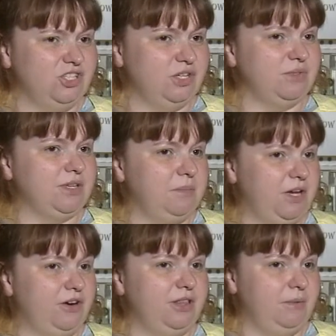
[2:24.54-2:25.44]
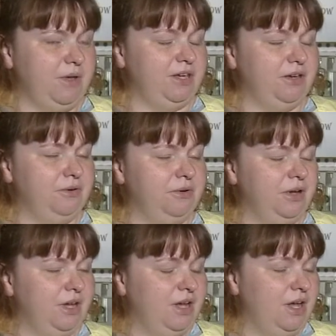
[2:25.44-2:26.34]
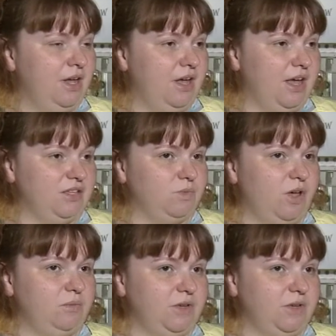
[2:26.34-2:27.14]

she was up here in the PICU as well